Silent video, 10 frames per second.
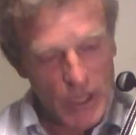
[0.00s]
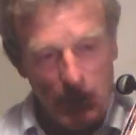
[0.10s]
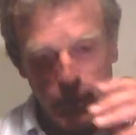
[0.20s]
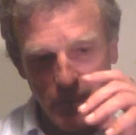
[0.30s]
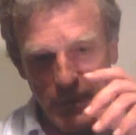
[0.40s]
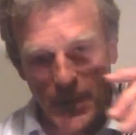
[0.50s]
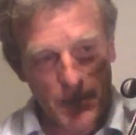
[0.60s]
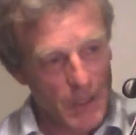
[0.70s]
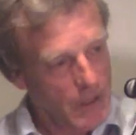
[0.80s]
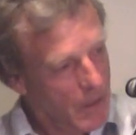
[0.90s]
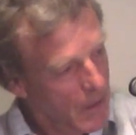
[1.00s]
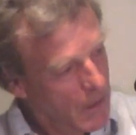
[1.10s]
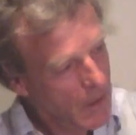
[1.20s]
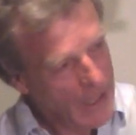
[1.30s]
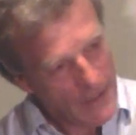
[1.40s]
shape would be something
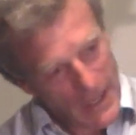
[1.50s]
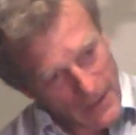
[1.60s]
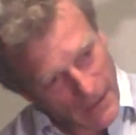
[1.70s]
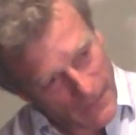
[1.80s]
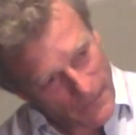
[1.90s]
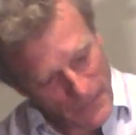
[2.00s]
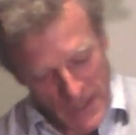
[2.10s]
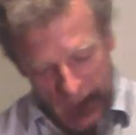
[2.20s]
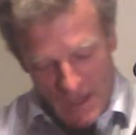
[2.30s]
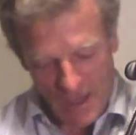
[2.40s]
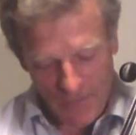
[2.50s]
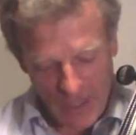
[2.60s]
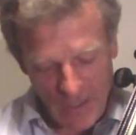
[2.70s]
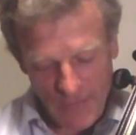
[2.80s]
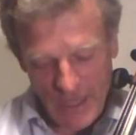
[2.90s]
like that. And if
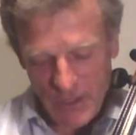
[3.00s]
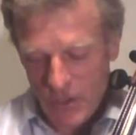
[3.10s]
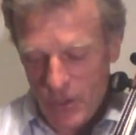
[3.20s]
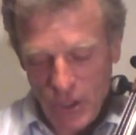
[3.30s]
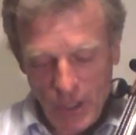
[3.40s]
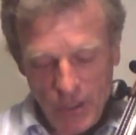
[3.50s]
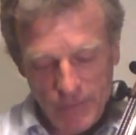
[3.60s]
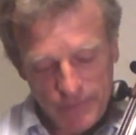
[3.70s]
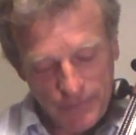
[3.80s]
I give that to the cello,